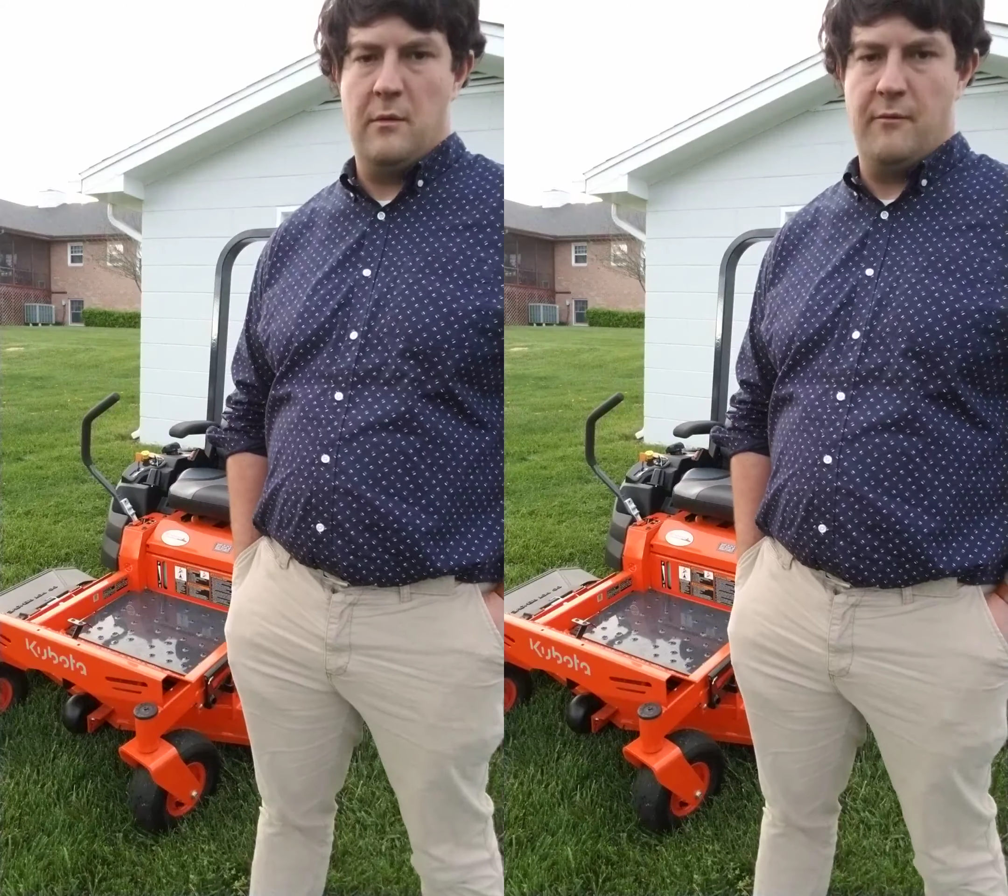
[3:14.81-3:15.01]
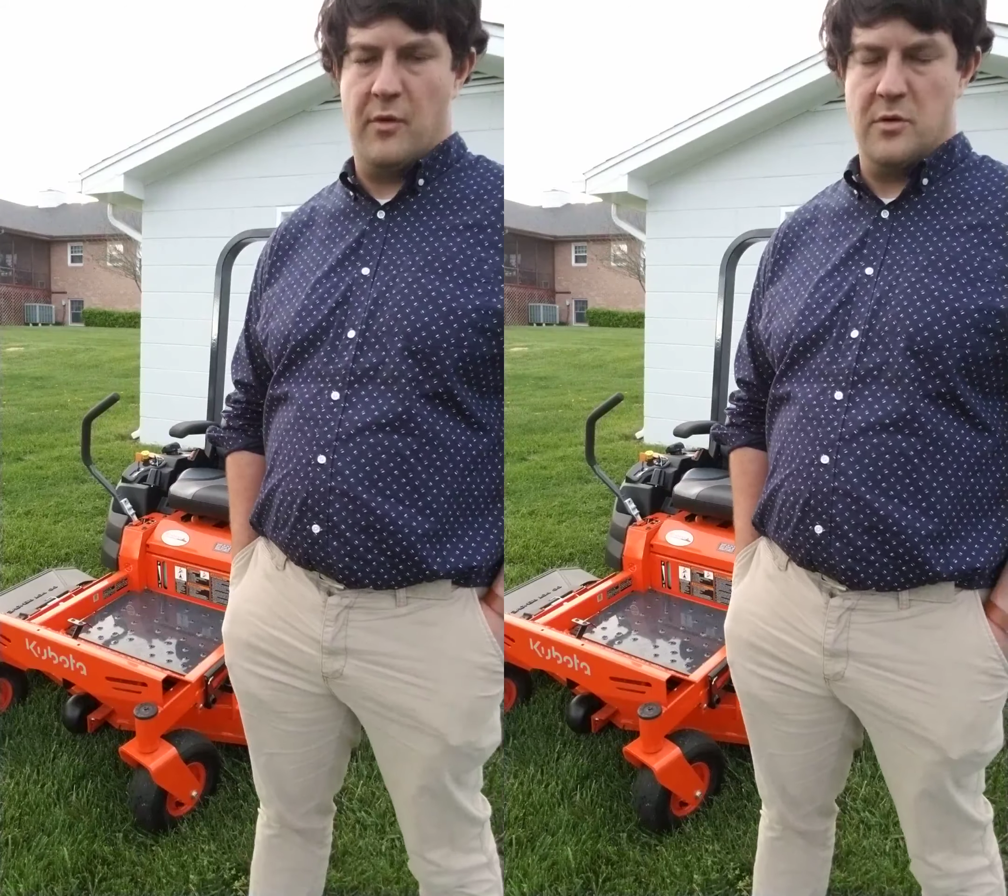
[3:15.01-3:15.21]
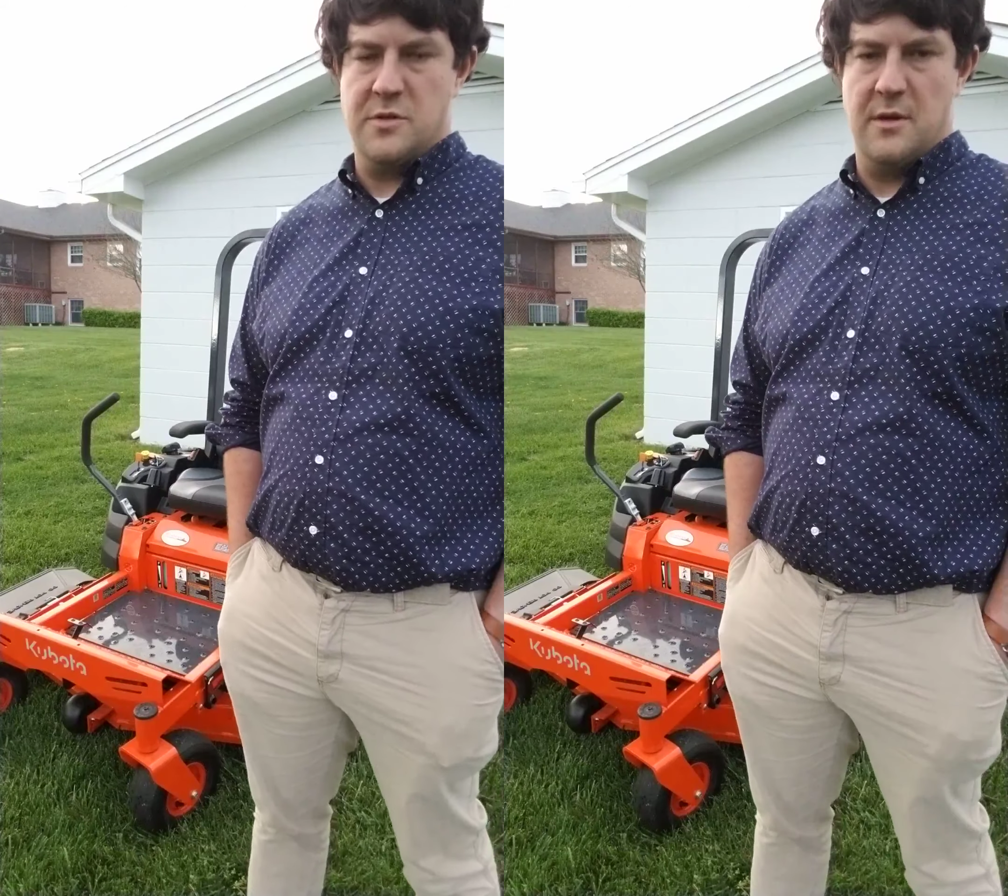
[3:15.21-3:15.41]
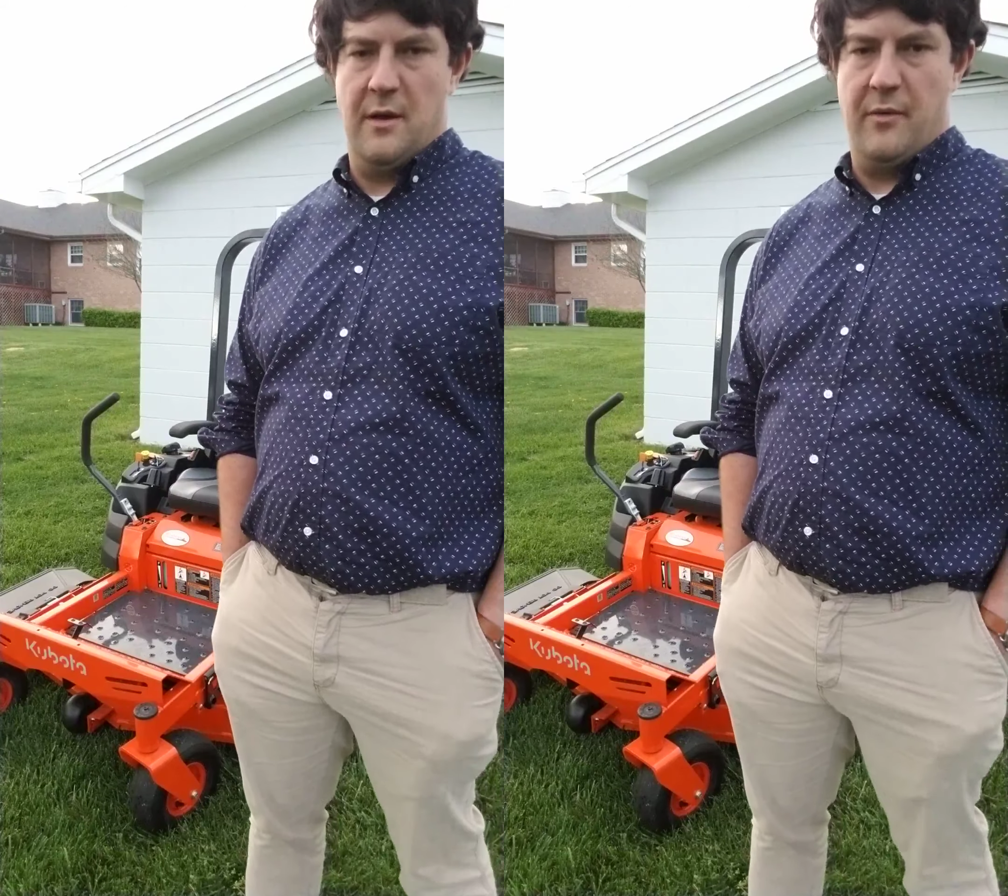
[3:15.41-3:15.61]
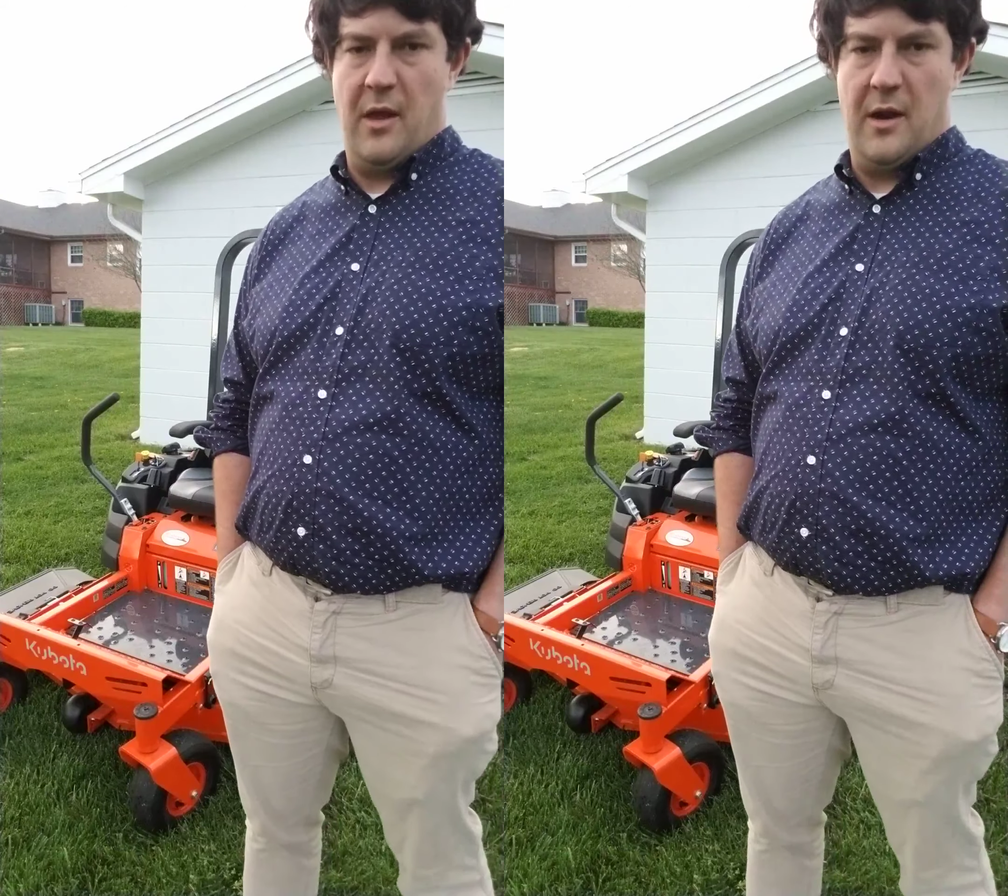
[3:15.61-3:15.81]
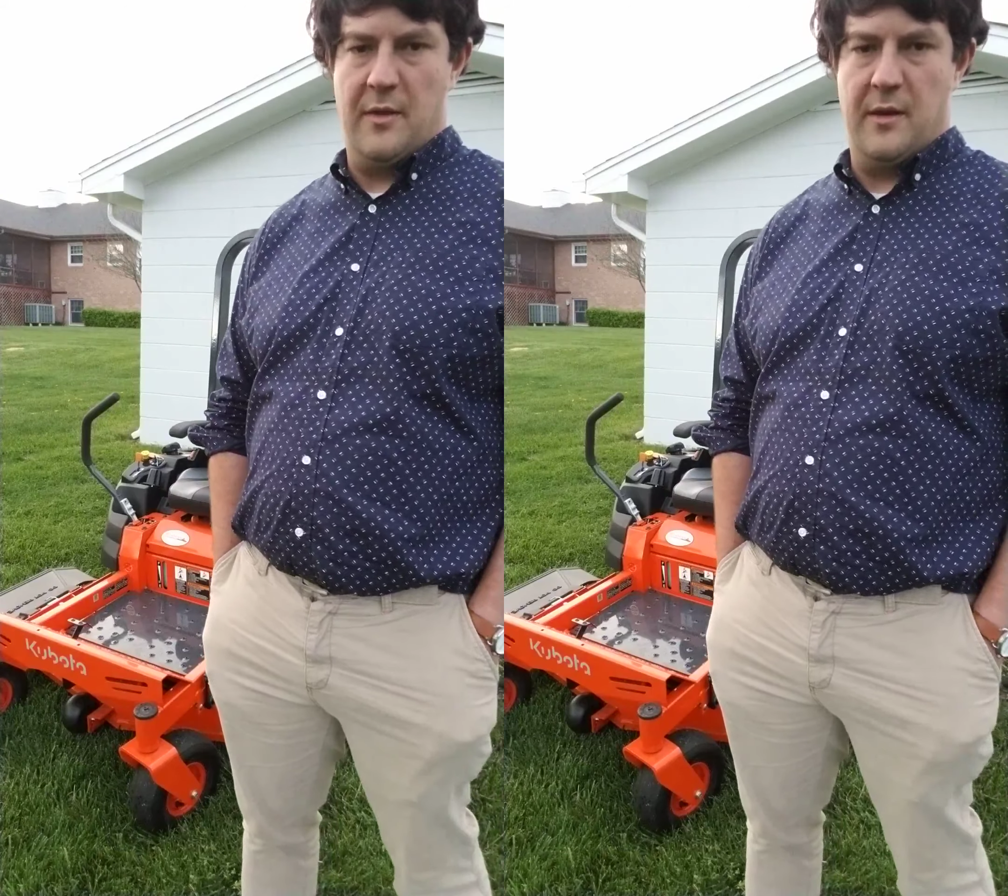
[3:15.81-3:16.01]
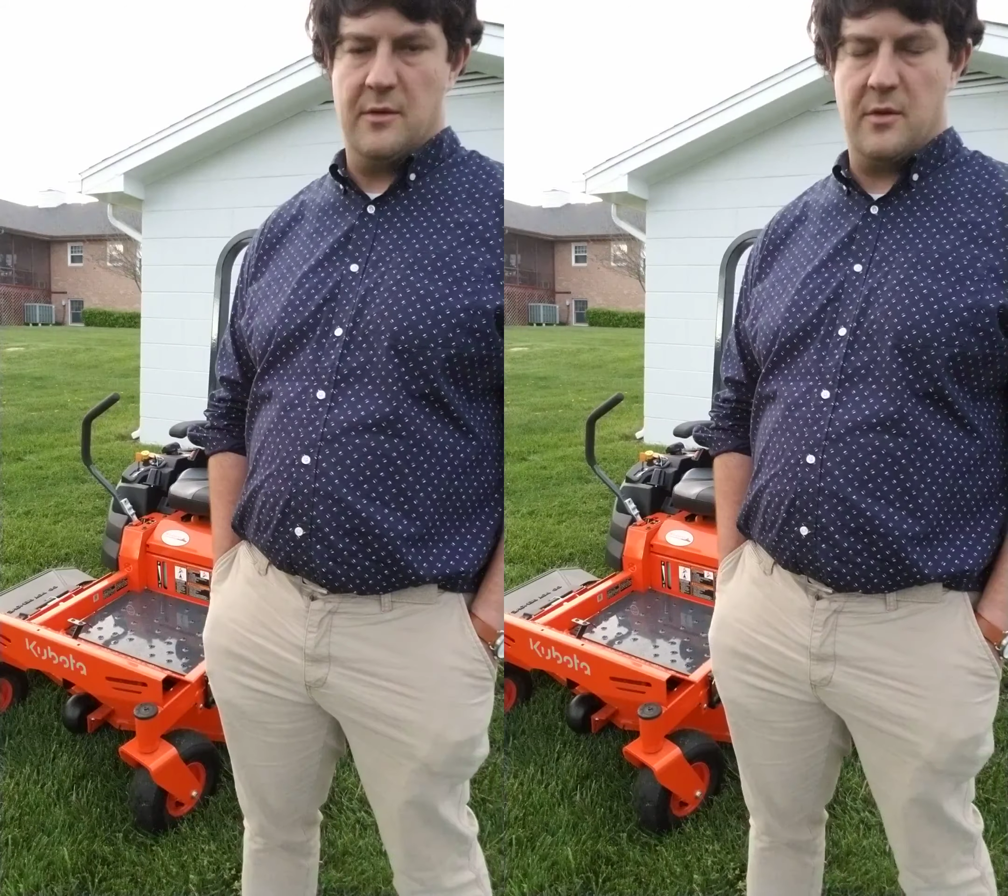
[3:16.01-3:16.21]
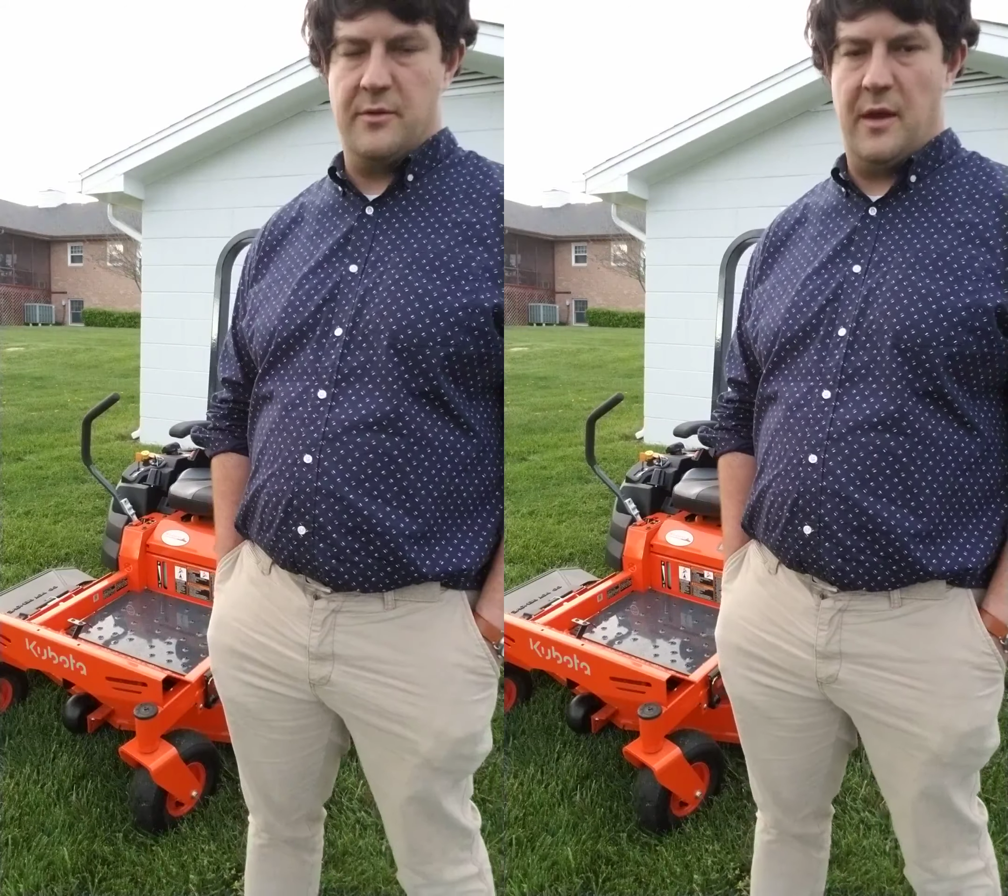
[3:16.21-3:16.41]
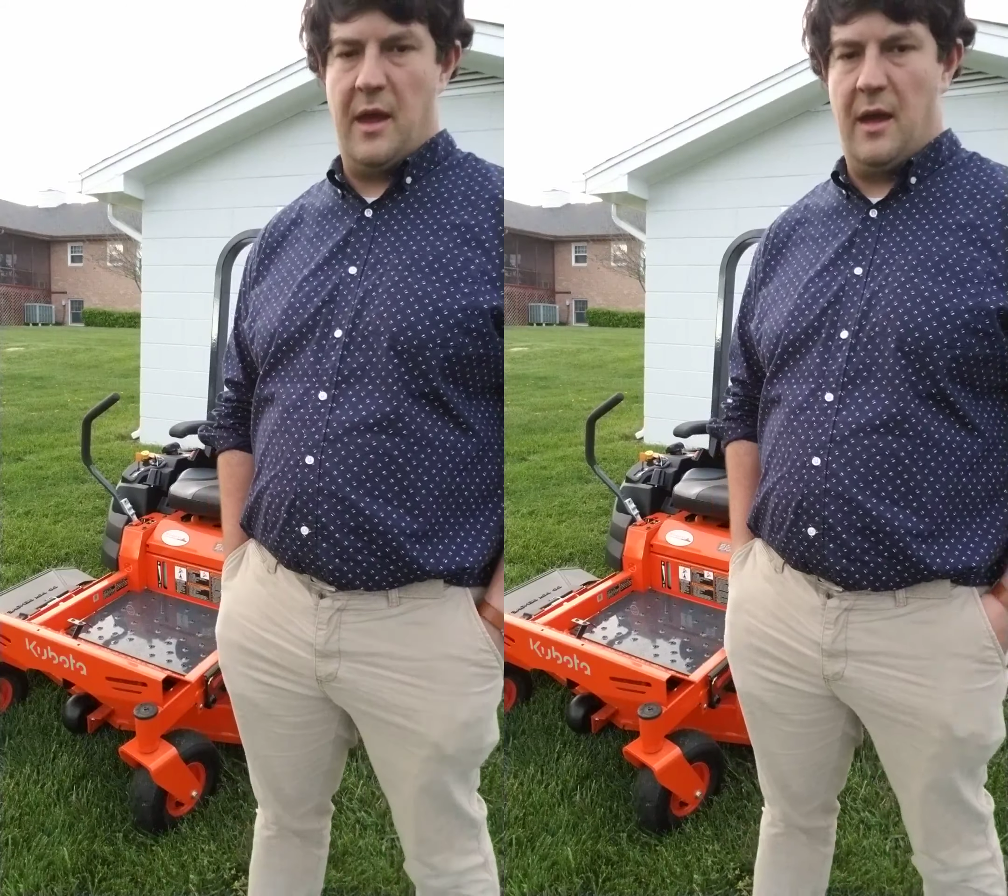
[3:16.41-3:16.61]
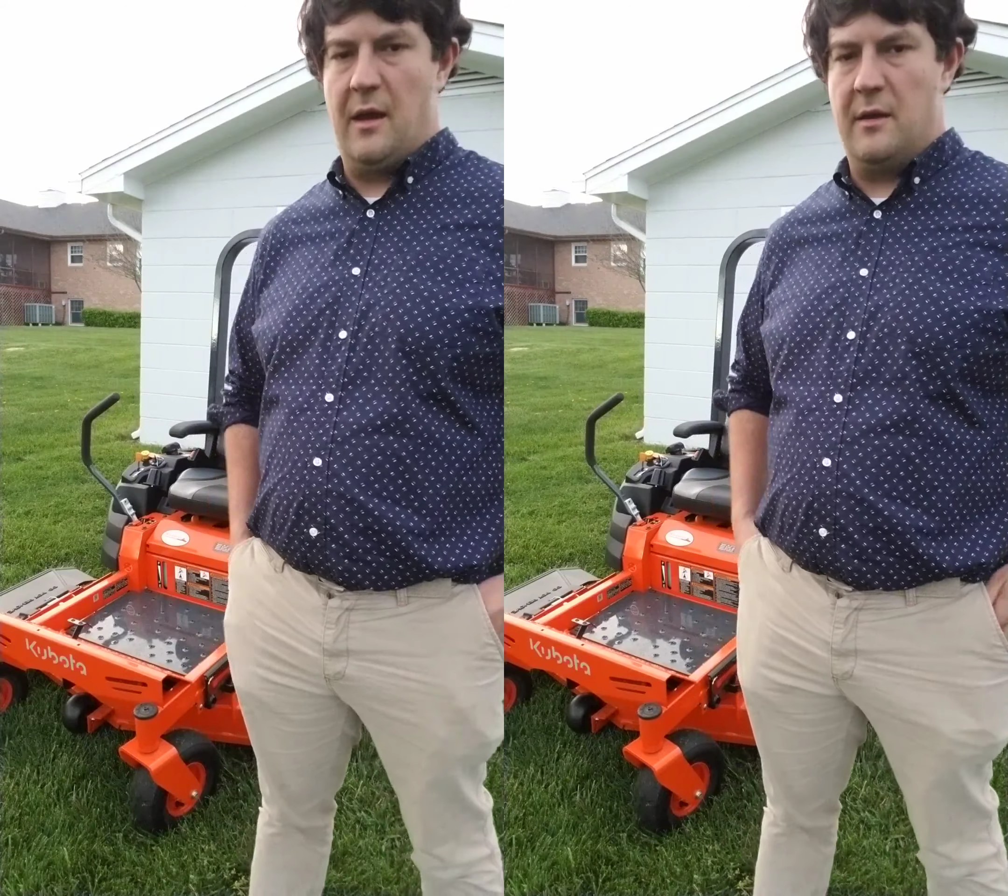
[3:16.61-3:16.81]
version of a lot of these because they
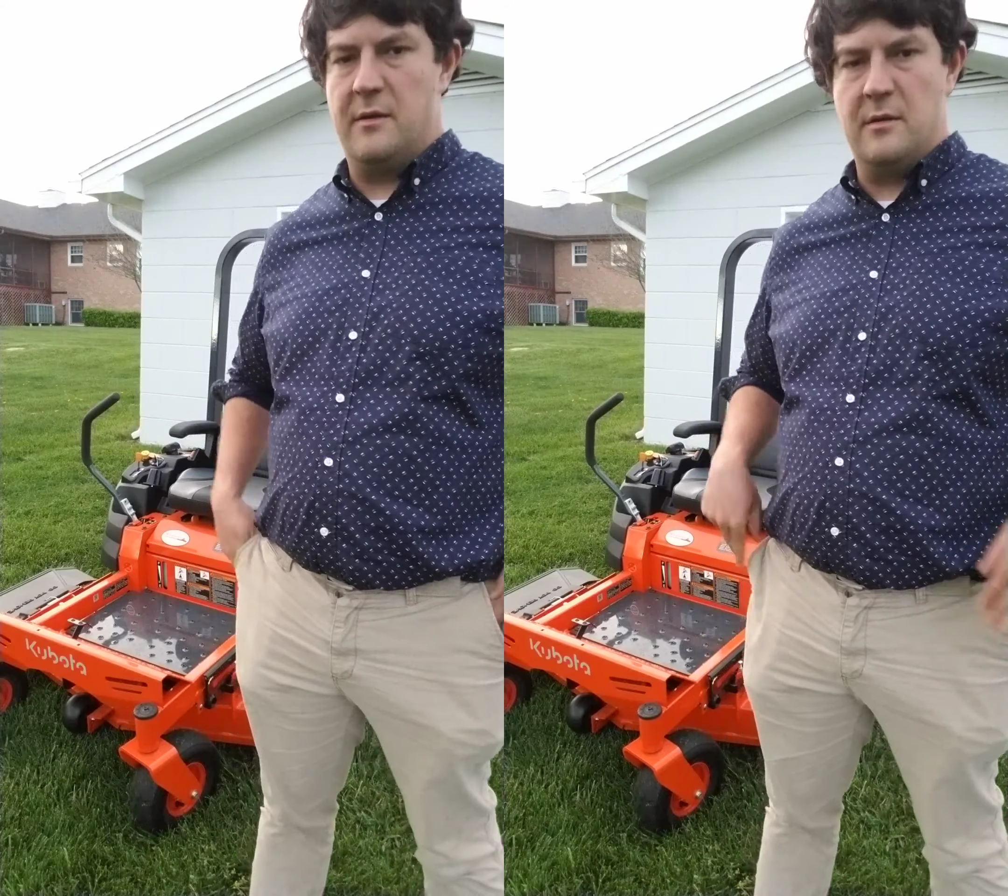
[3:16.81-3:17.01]
had